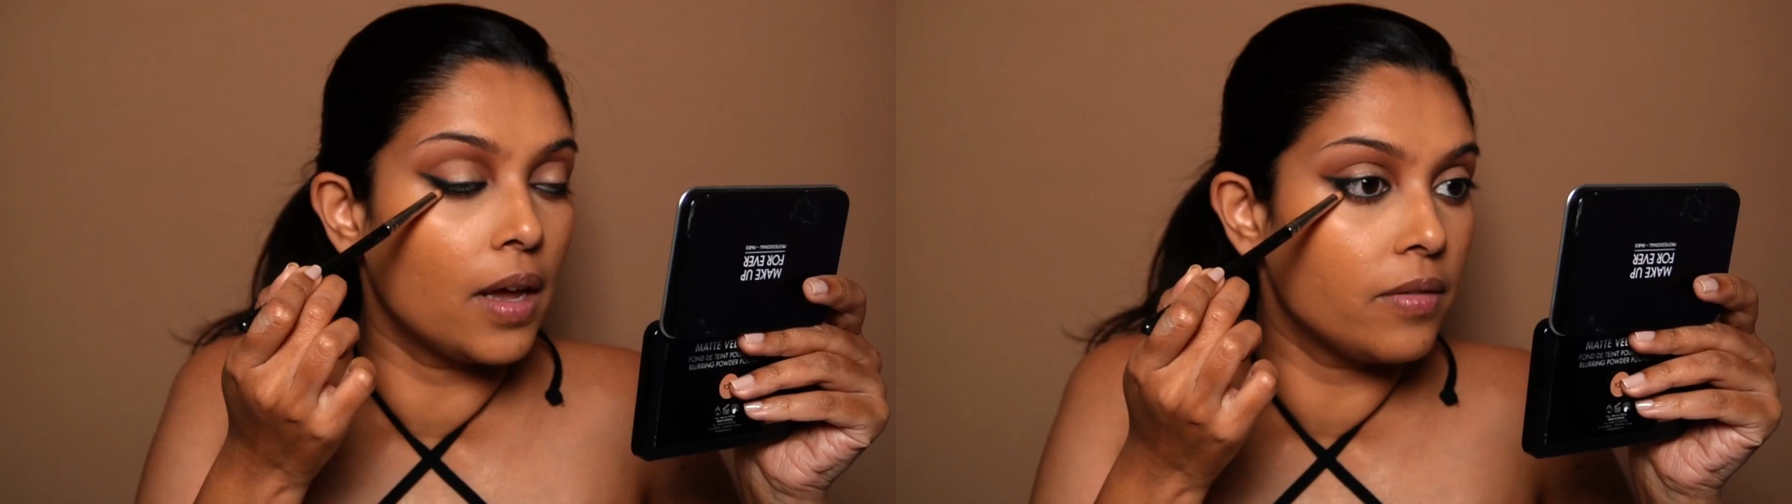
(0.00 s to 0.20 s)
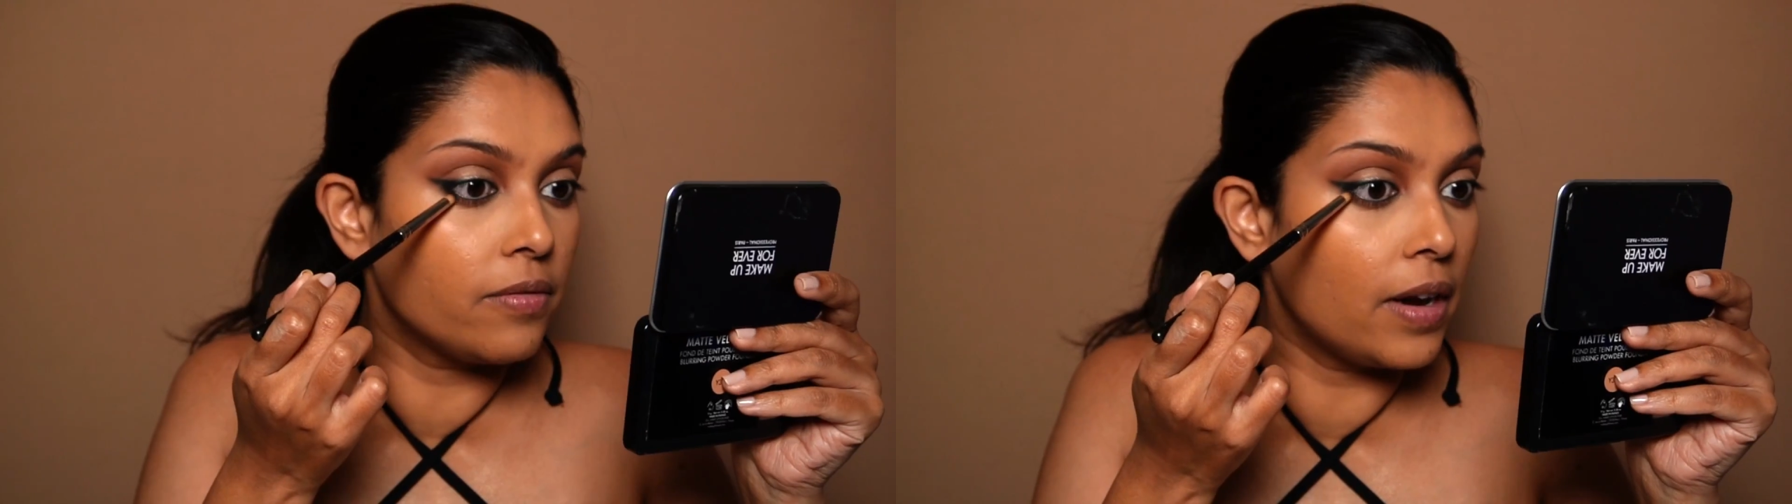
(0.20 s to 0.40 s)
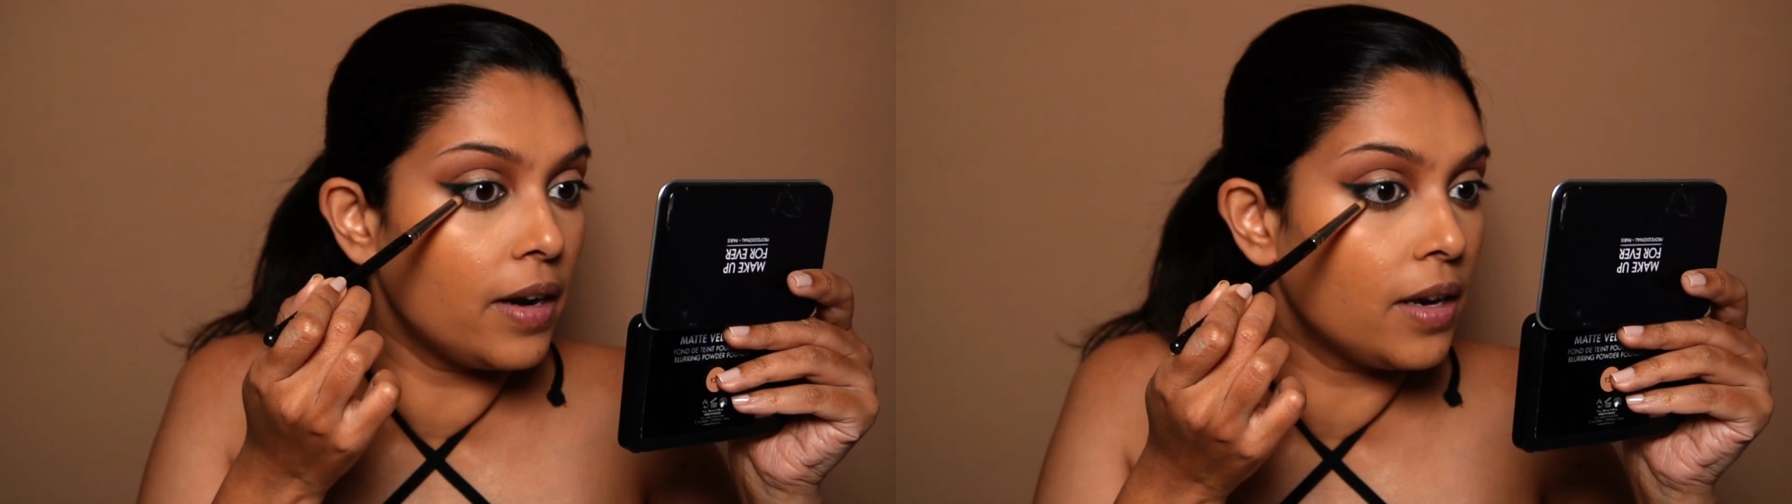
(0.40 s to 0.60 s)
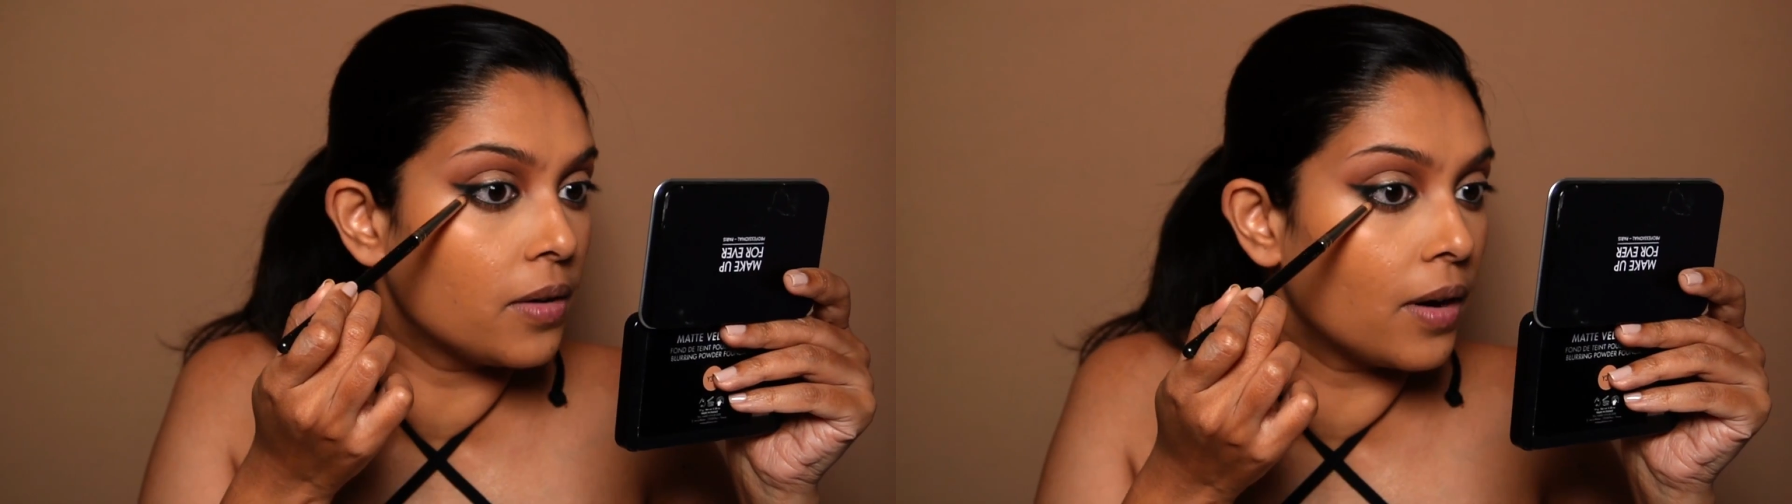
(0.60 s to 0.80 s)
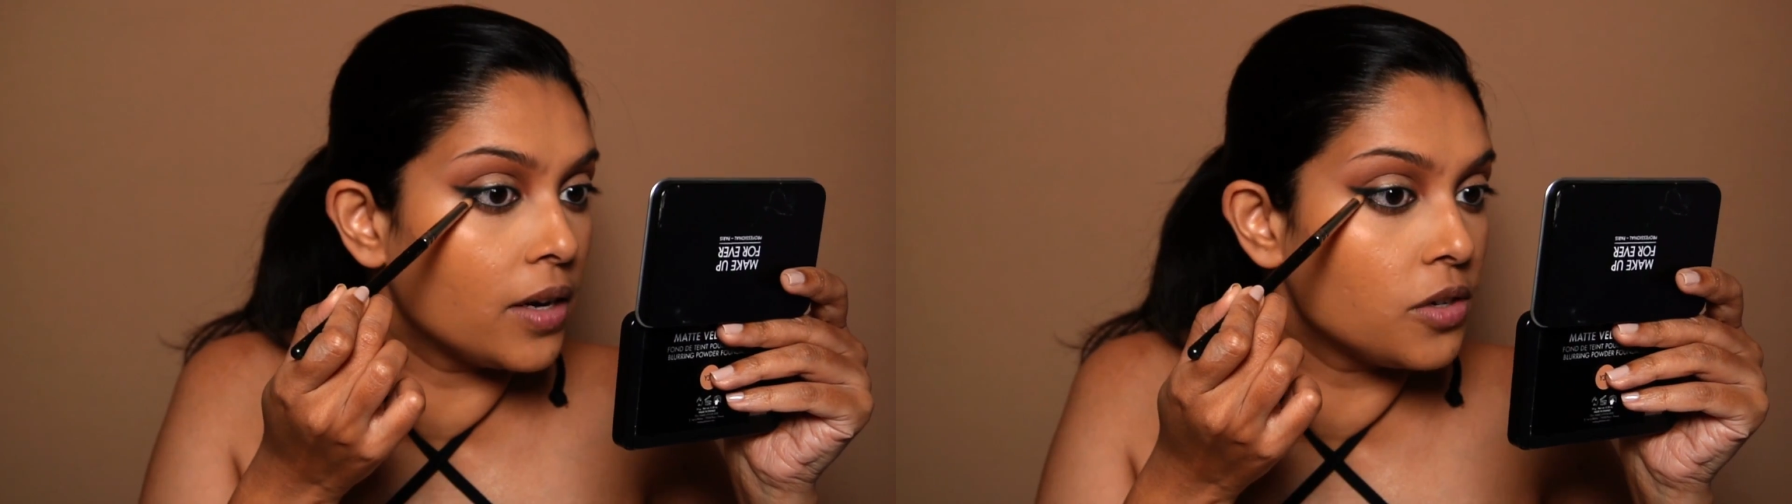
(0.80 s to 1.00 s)
and very
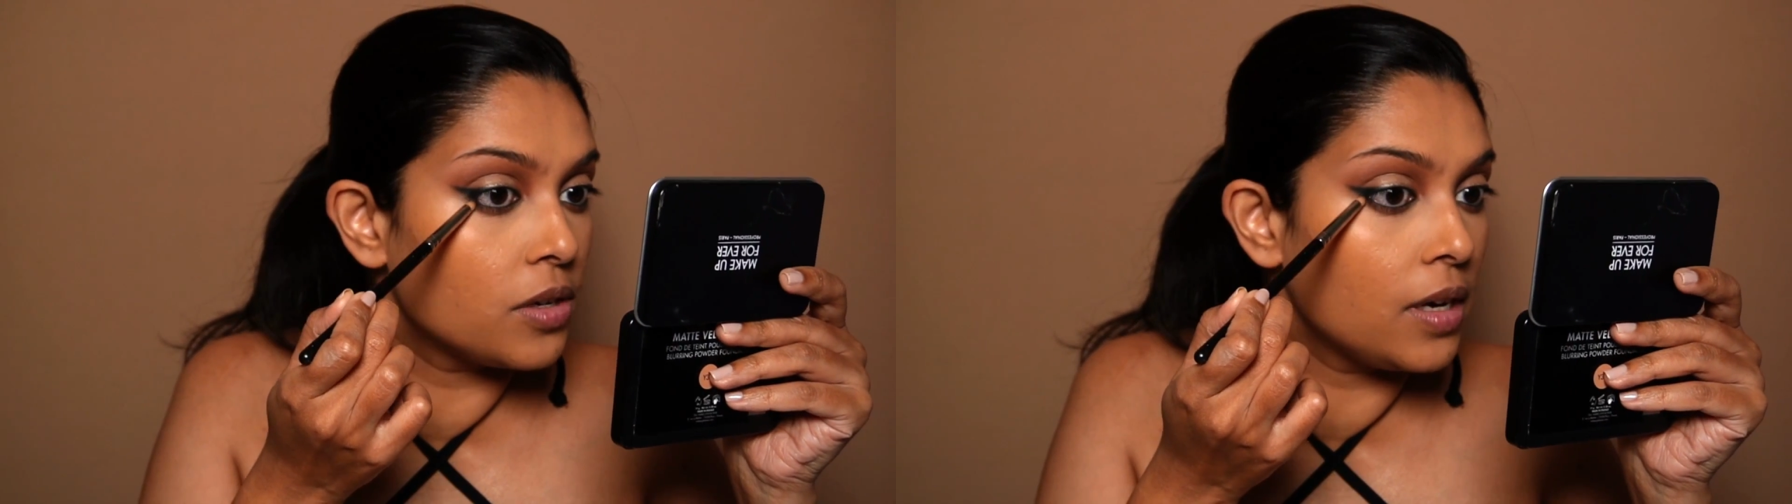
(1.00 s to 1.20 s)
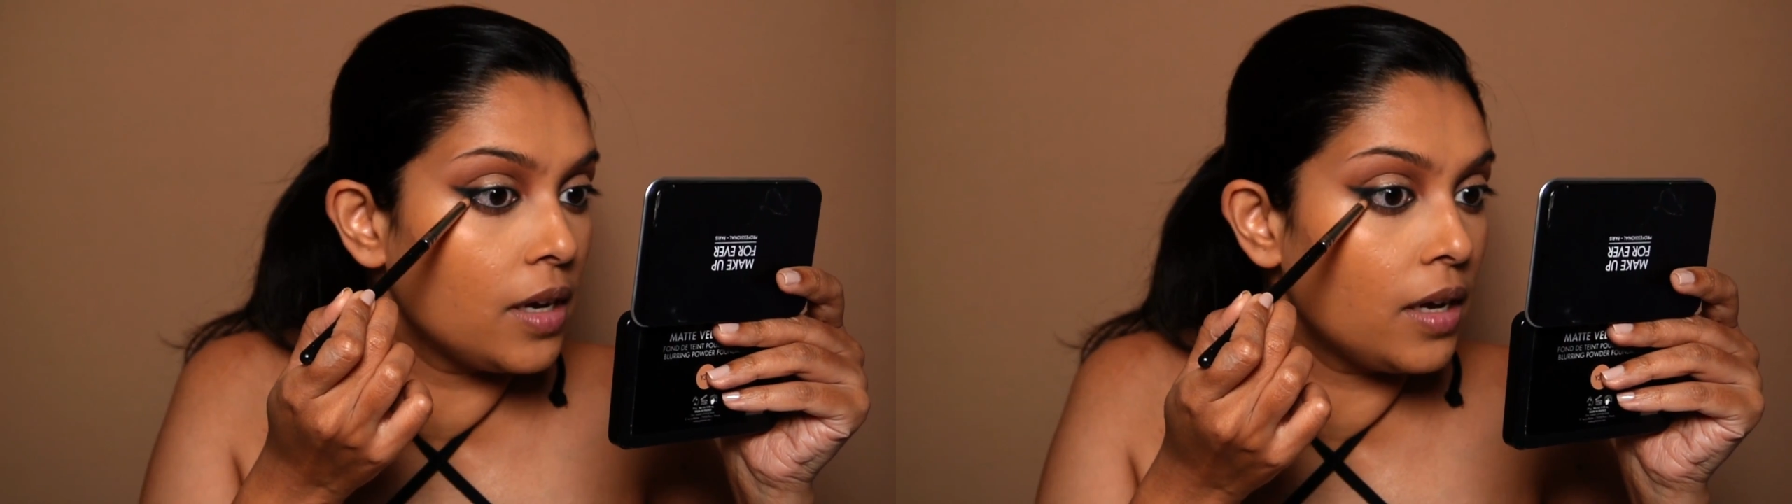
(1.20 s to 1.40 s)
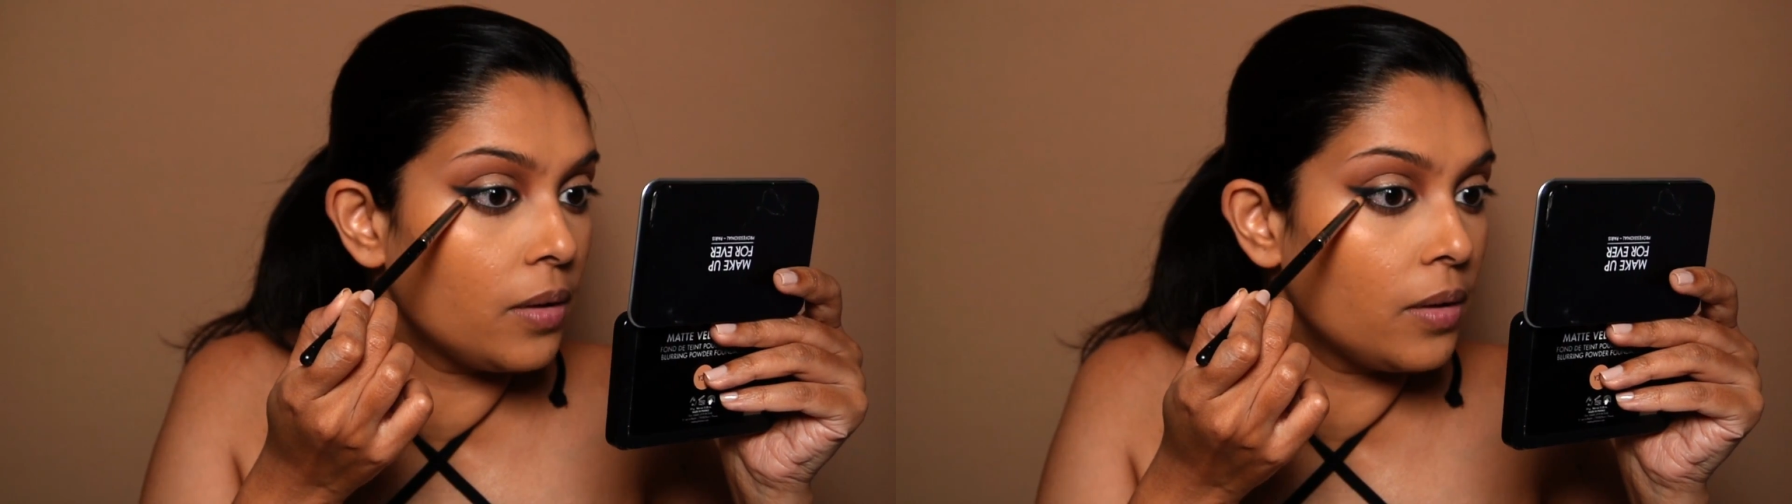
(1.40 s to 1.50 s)
gradually